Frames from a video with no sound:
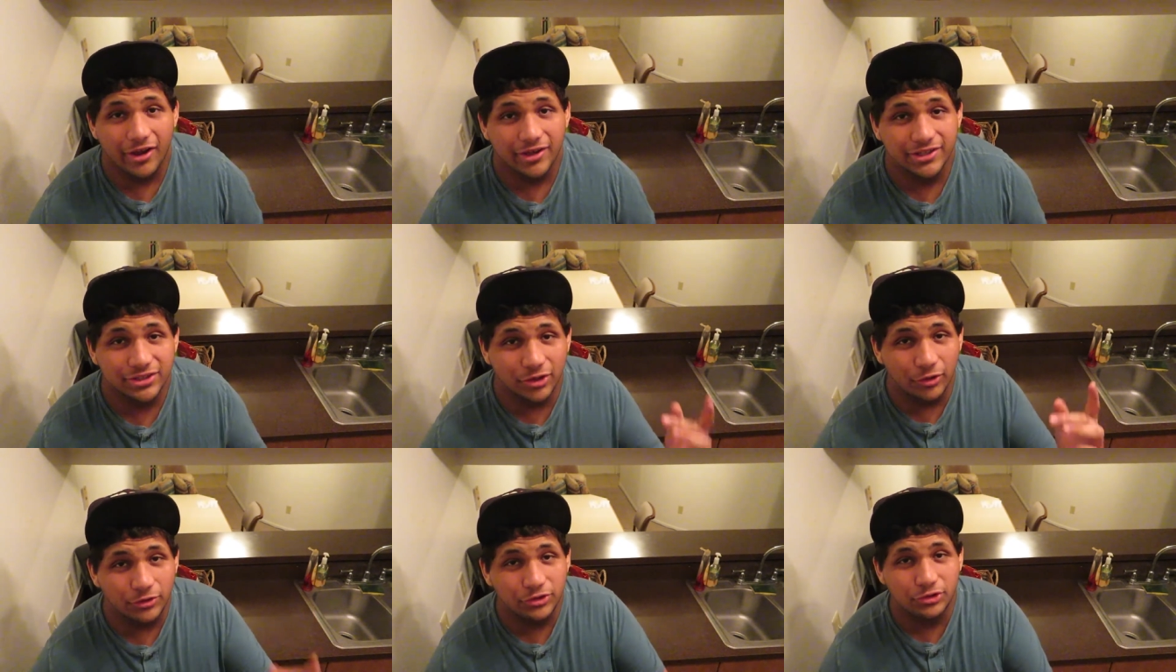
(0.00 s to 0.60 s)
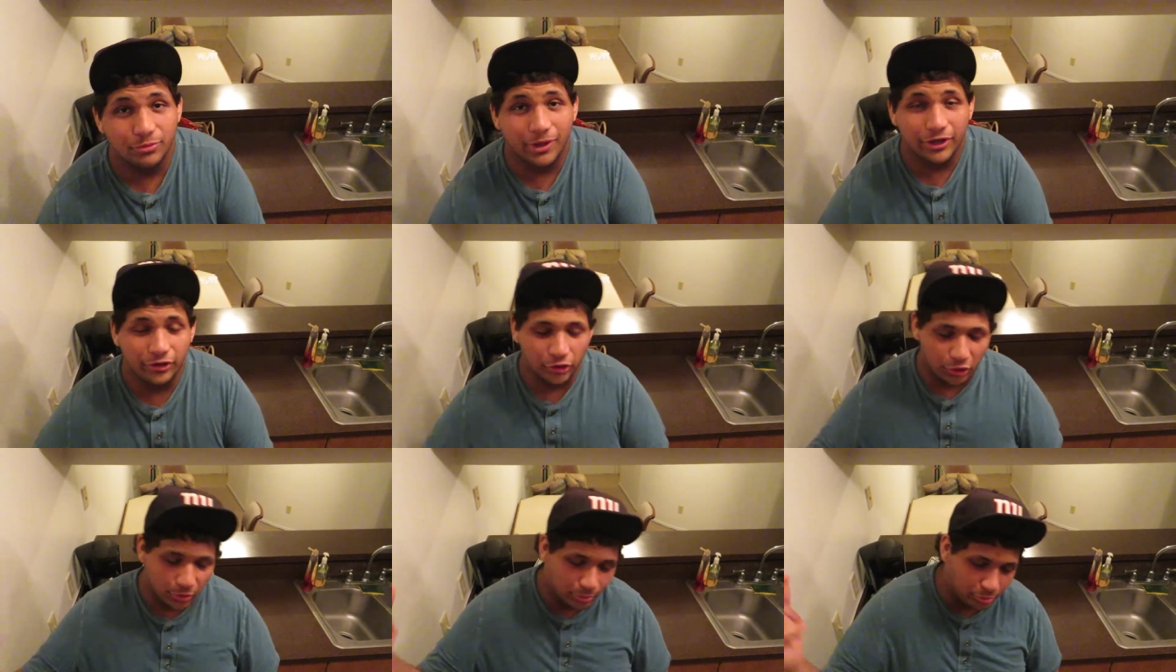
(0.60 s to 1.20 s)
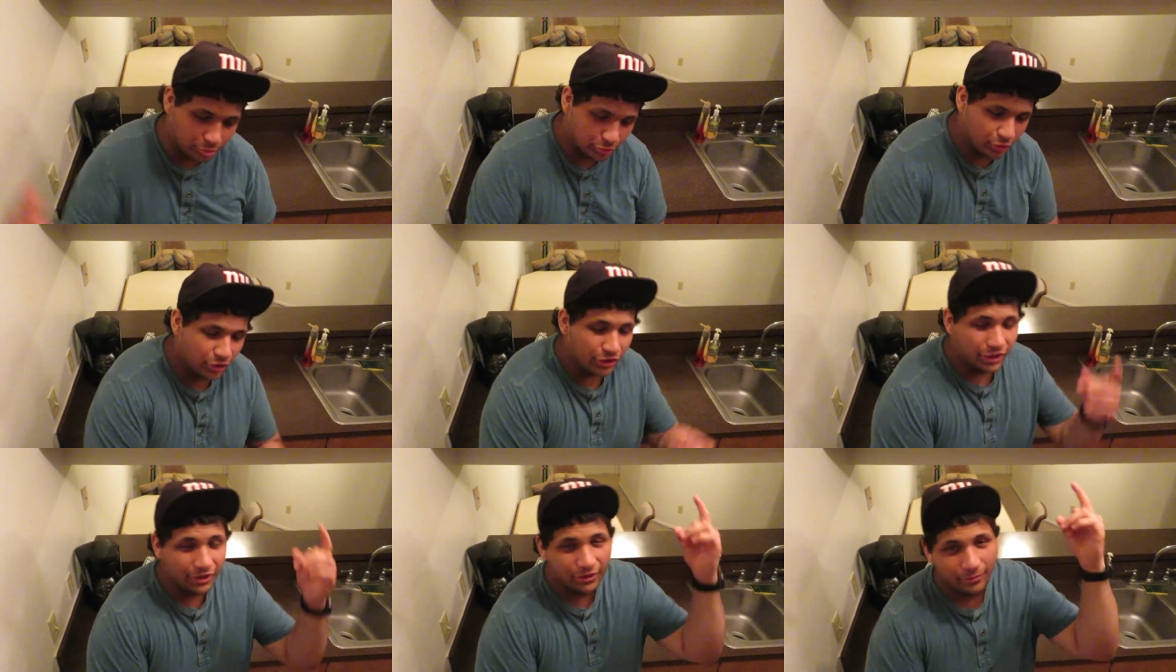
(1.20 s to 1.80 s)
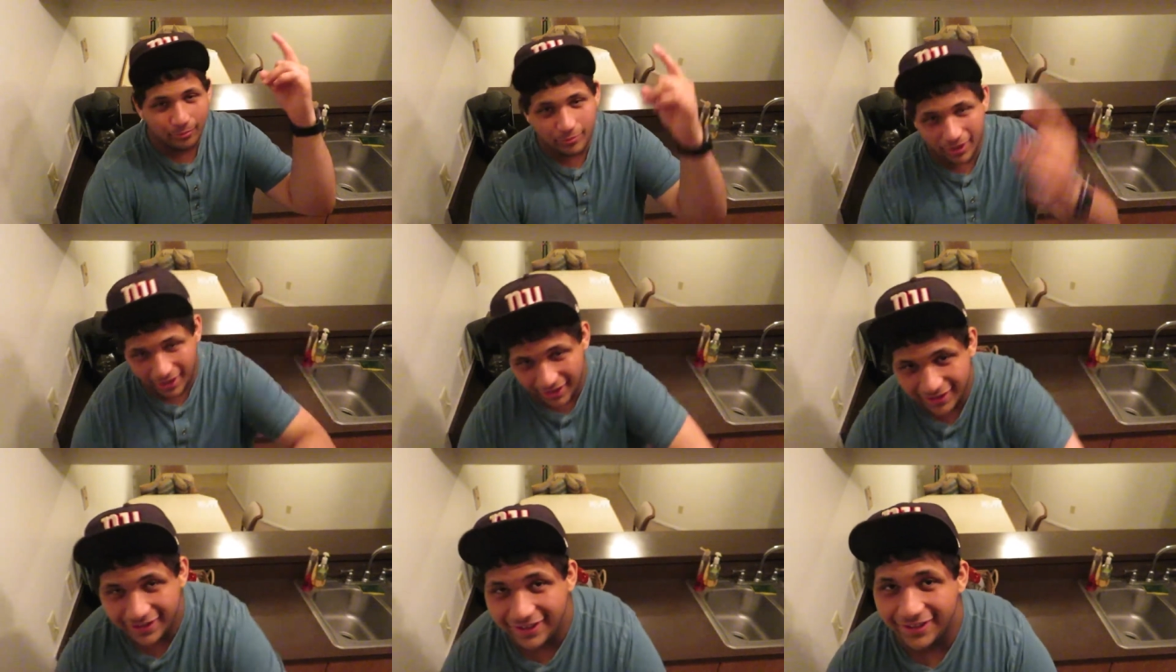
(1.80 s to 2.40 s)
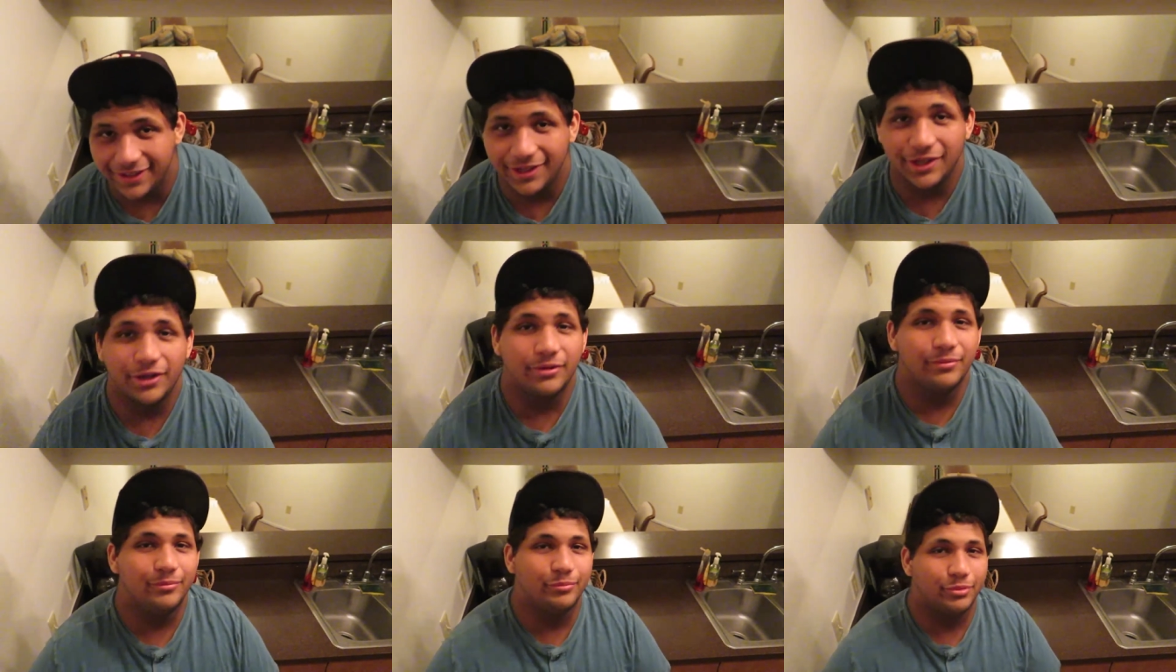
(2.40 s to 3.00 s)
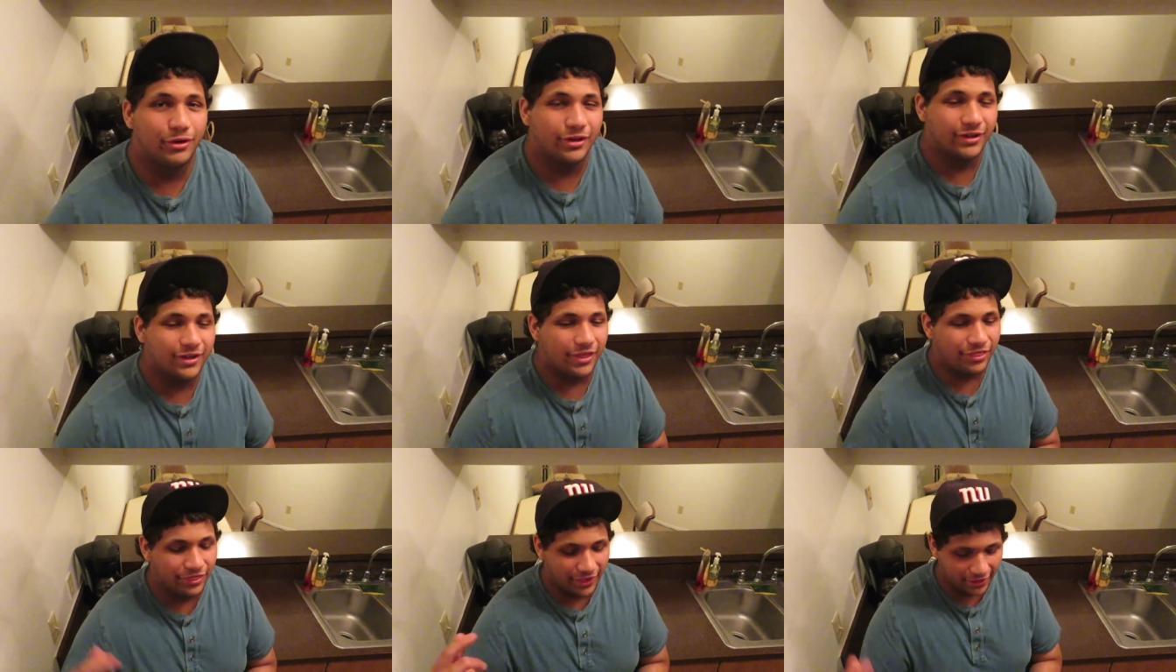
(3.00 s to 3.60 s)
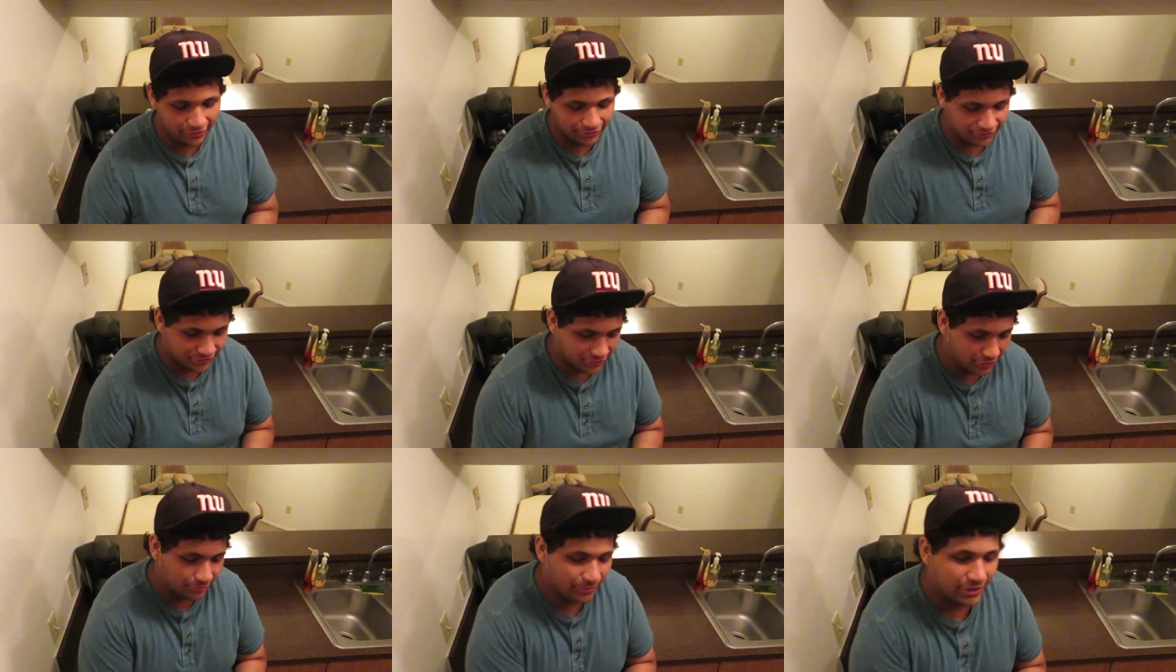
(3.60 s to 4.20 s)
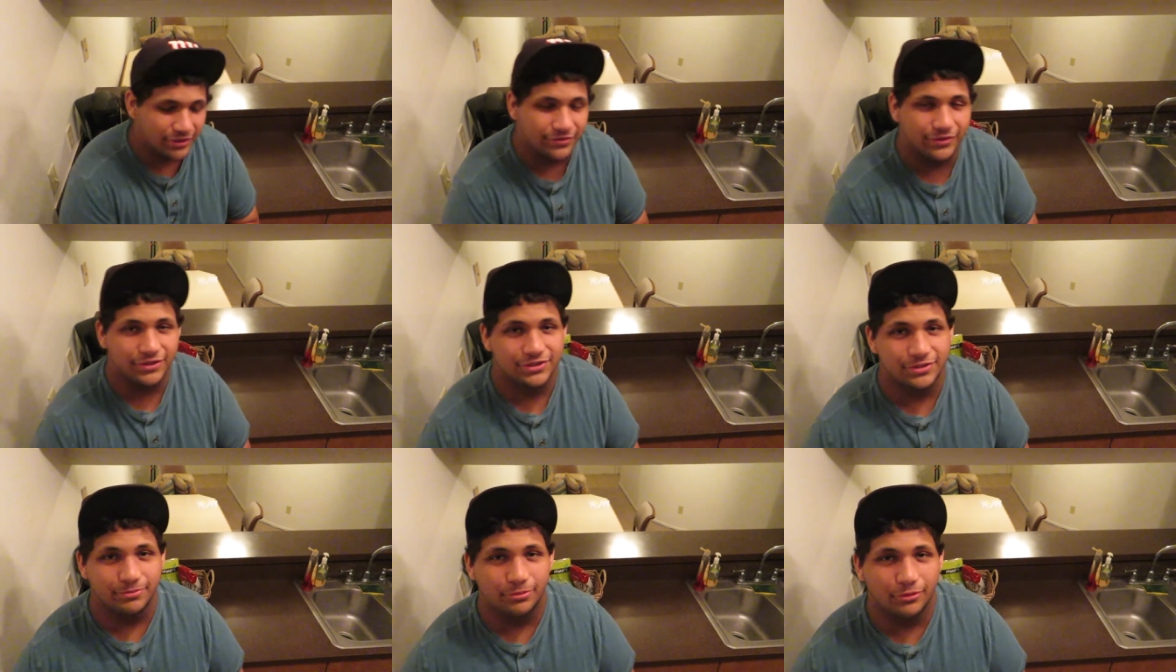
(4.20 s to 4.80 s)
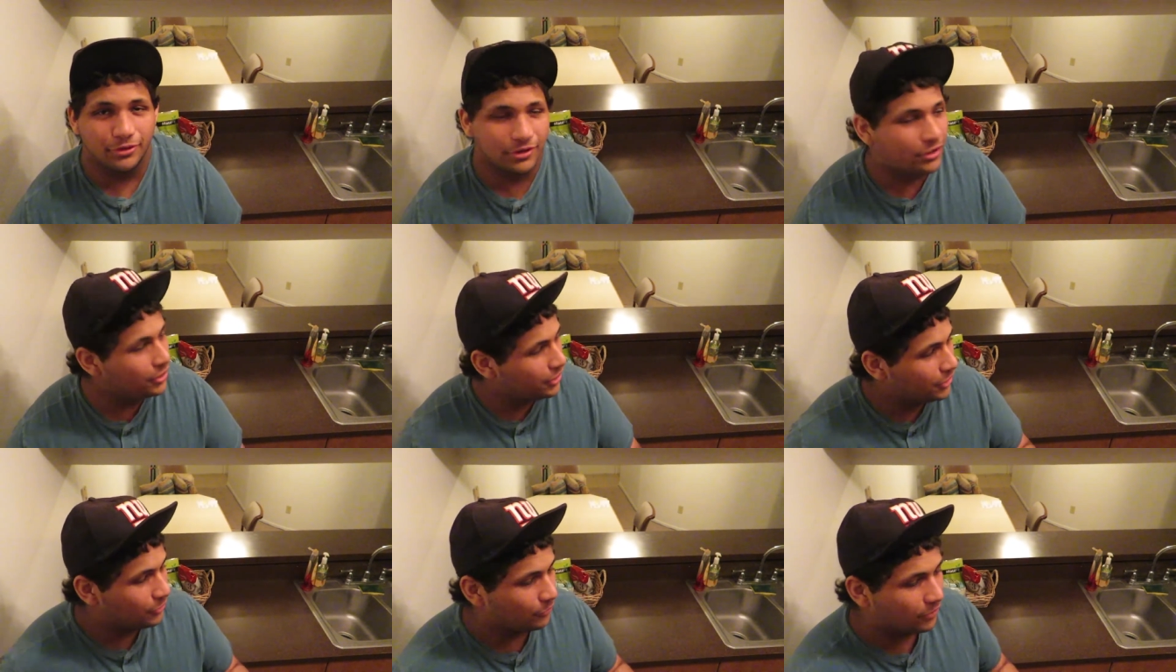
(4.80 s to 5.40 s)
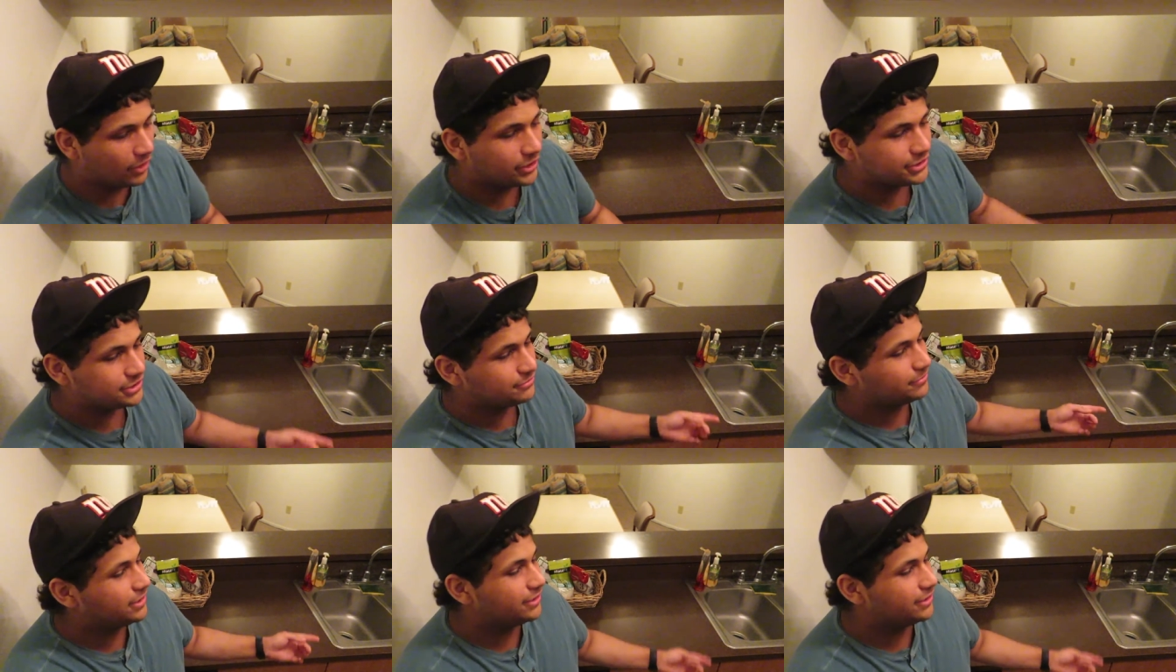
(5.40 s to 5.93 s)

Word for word: out is going to my girl, Brooke Pankey. Brooke, thank you so much for your support, watching